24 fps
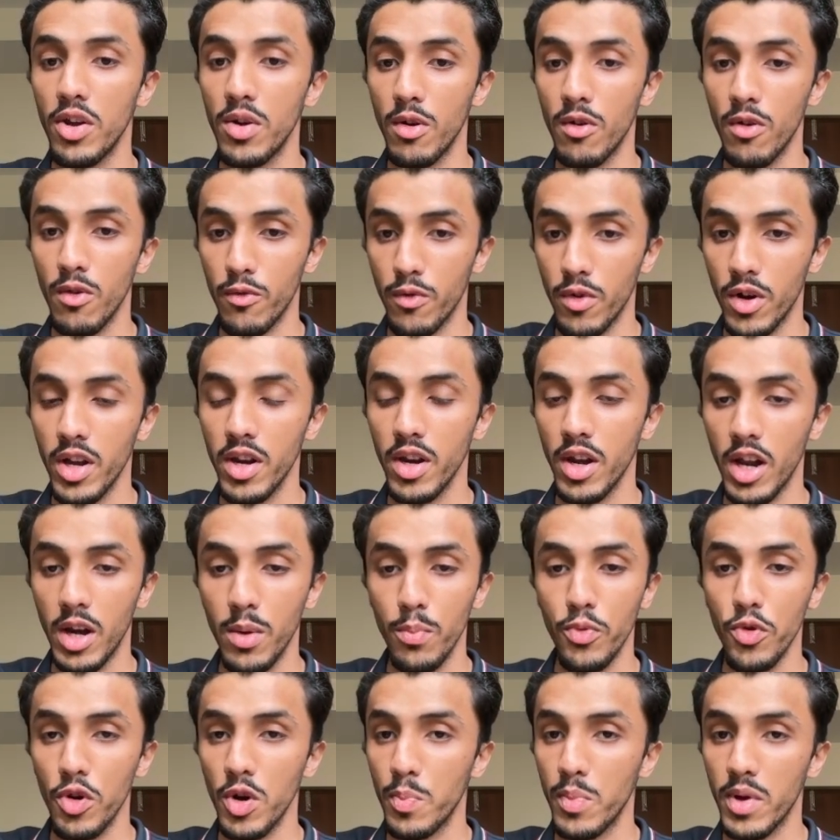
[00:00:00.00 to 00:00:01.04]
1
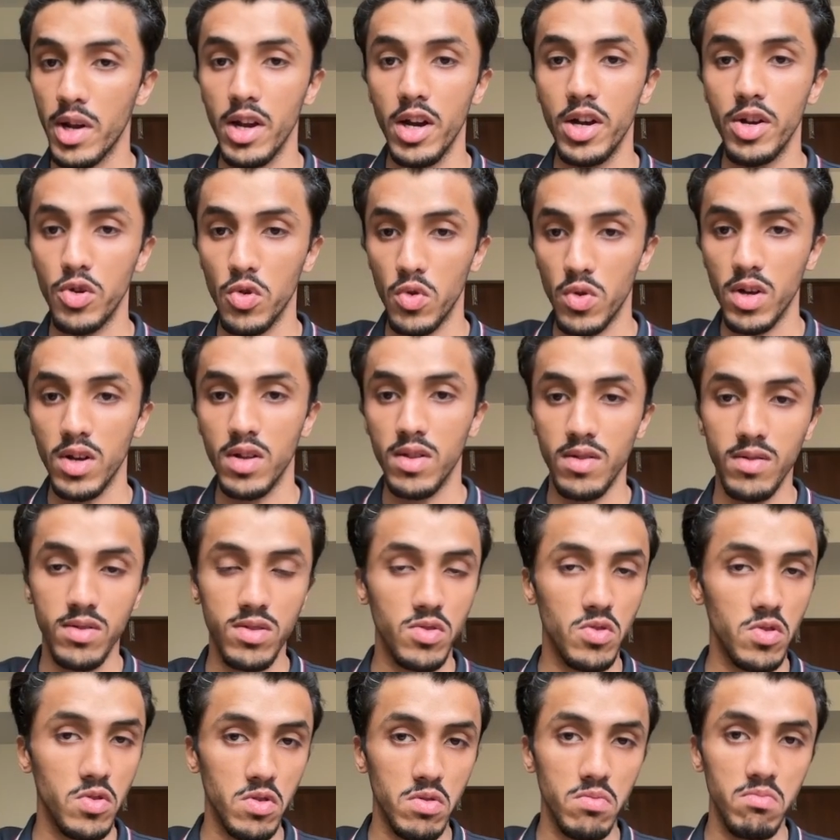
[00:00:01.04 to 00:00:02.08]
input million token.
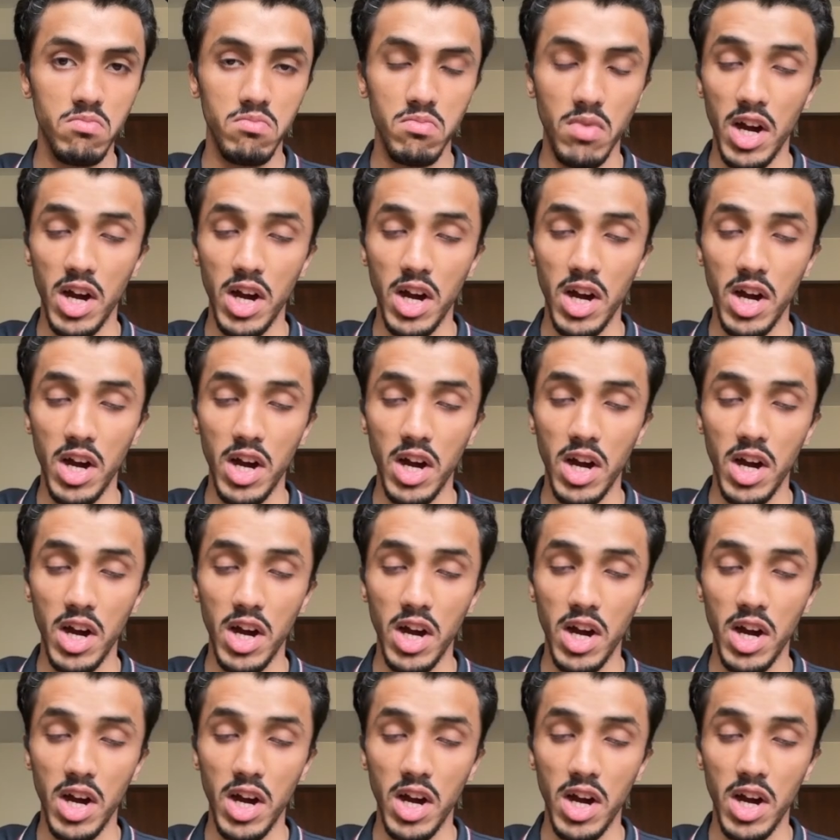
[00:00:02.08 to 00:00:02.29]
So